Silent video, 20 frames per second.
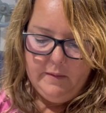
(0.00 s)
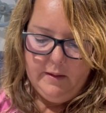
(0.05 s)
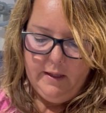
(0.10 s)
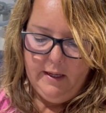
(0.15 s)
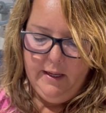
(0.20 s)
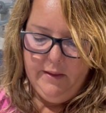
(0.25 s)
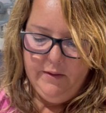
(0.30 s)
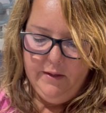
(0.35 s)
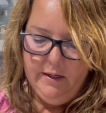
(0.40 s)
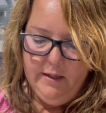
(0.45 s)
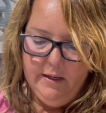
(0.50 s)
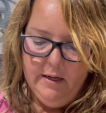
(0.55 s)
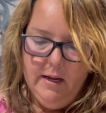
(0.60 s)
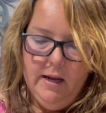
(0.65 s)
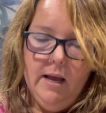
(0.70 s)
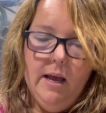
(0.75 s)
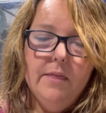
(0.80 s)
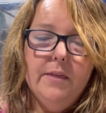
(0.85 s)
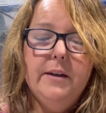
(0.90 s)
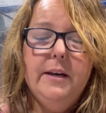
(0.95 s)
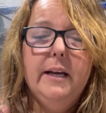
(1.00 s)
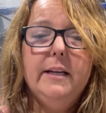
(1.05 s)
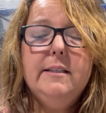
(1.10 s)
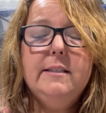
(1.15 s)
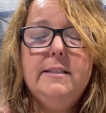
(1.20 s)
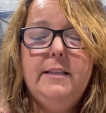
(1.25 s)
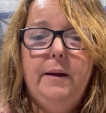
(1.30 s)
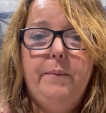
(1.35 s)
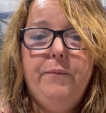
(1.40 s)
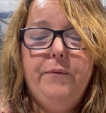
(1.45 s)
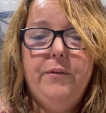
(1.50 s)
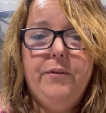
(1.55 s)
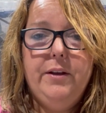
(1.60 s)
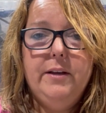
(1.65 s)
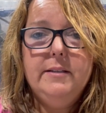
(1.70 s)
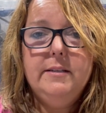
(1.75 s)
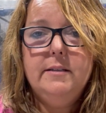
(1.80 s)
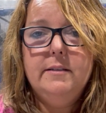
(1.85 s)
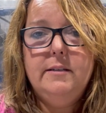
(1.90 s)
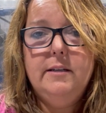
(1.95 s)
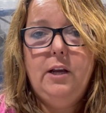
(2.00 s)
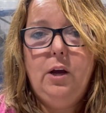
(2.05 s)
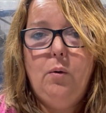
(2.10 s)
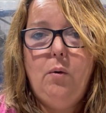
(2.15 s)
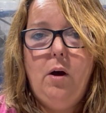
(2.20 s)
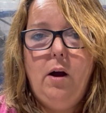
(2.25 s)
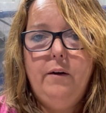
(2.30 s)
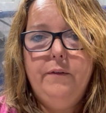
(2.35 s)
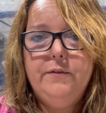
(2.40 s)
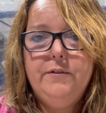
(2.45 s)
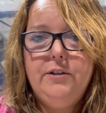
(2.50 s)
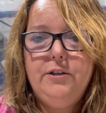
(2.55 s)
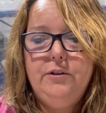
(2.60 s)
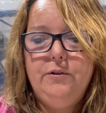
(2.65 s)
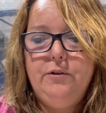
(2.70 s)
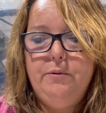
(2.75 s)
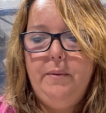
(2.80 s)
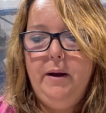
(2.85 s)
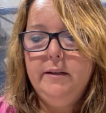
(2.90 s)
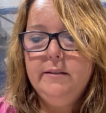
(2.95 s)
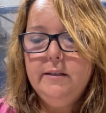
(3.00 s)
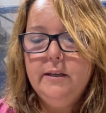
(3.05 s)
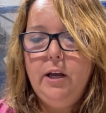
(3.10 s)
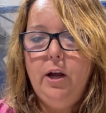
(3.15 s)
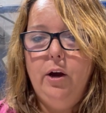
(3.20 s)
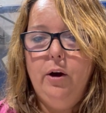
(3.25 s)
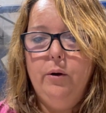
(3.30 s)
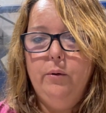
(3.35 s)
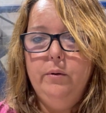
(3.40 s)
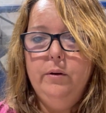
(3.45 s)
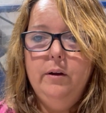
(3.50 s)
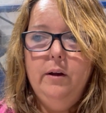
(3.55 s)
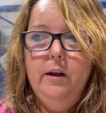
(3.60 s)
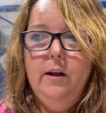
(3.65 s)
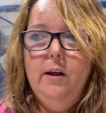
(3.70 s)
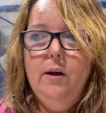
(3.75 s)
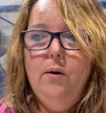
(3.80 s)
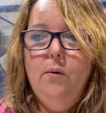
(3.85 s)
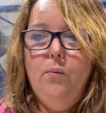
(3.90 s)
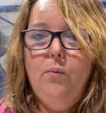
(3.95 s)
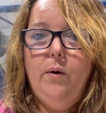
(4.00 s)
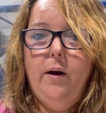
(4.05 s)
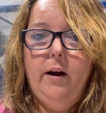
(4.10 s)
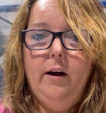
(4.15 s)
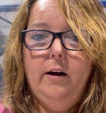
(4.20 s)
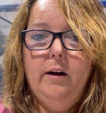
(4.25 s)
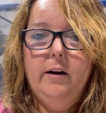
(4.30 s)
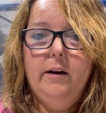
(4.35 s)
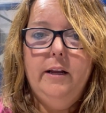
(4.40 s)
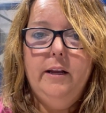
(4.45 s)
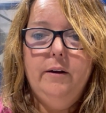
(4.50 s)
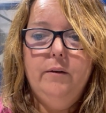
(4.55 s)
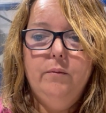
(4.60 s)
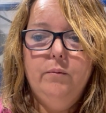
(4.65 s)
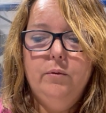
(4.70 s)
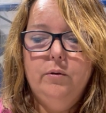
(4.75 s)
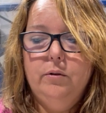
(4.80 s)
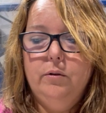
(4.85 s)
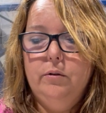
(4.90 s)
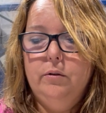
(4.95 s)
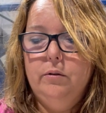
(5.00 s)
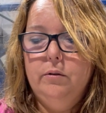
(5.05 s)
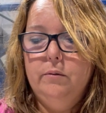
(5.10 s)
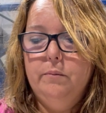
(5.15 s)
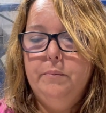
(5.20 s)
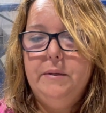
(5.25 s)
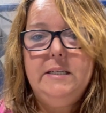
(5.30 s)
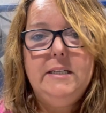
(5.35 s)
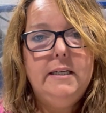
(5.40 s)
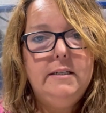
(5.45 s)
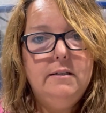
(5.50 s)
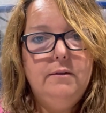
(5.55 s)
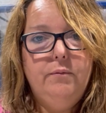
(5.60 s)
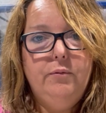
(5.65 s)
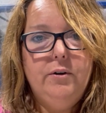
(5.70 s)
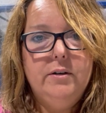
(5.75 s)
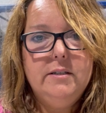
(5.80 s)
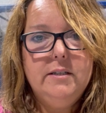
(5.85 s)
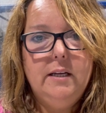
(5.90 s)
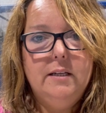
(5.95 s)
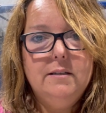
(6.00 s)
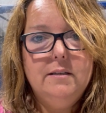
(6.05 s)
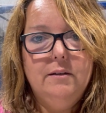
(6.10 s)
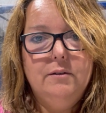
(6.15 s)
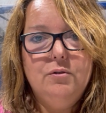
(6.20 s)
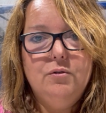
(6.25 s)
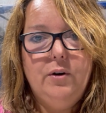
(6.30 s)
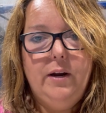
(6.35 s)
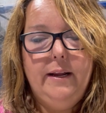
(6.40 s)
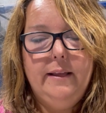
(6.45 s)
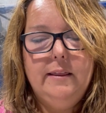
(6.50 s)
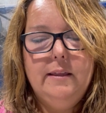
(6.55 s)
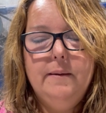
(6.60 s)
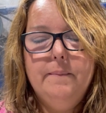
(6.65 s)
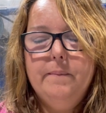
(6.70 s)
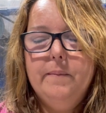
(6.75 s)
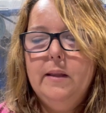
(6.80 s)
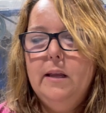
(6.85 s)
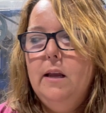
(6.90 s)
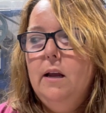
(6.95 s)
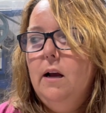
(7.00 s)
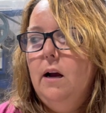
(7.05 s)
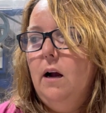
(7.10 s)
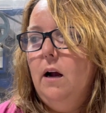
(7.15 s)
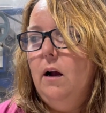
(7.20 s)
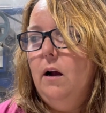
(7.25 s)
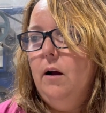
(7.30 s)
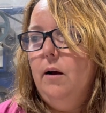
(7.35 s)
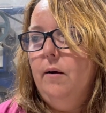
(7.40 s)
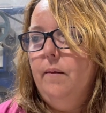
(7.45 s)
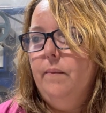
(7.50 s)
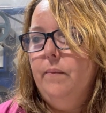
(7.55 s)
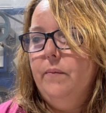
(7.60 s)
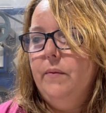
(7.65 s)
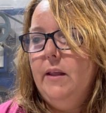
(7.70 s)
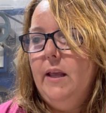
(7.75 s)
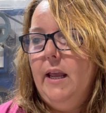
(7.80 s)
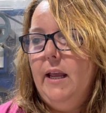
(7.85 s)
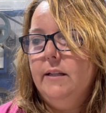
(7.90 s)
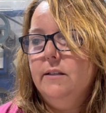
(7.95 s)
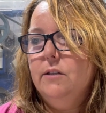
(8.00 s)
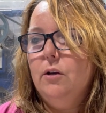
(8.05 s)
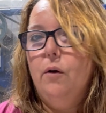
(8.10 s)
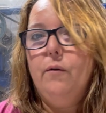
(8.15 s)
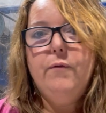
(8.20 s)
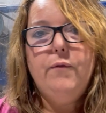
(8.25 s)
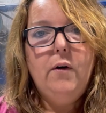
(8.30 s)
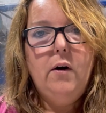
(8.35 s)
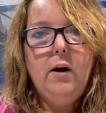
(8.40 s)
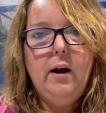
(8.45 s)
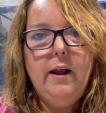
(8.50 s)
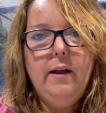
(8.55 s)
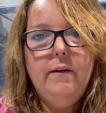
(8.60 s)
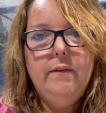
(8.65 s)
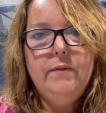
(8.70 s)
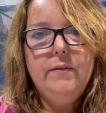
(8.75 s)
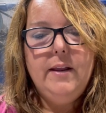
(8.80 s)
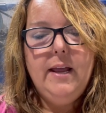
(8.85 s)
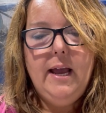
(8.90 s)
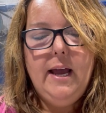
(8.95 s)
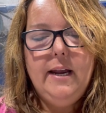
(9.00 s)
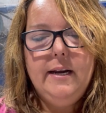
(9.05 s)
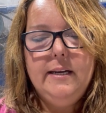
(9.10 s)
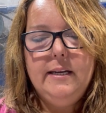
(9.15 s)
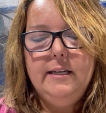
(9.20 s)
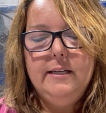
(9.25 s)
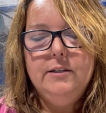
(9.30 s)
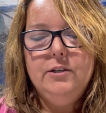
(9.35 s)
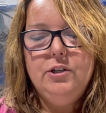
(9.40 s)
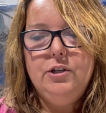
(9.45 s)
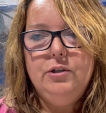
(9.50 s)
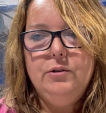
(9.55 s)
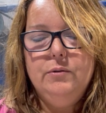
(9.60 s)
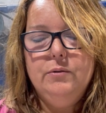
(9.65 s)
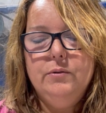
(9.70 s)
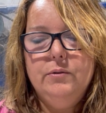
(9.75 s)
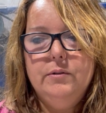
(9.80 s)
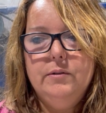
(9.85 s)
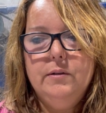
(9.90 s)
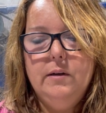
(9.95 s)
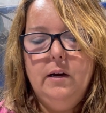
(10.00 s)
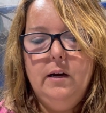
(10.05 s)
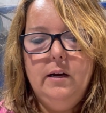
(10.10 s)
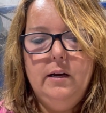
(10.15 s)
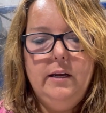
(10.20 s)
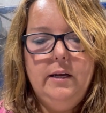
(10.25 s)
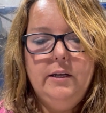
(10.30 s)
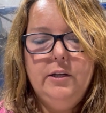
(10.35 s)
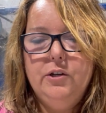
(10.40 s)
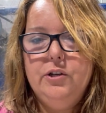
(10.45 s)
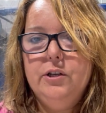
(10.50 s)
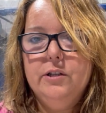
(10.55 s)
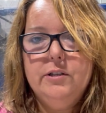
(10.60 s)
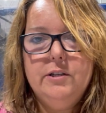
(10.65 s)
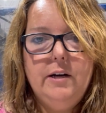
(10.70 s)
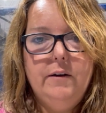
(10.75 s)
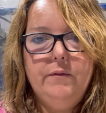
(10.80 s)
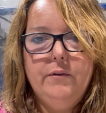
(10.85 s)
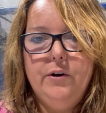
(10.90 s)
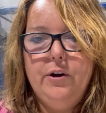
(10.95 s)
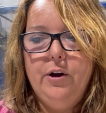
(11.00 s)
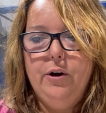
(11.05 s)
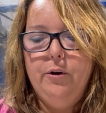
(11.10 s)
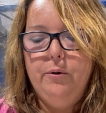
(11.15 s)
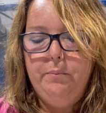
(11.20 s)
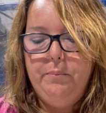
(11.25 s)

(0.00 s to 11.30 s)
And then the next step for this is to go off to New Mexico, where it will be tested for its tensile strength. And so far I haven't had any issues. You just never know.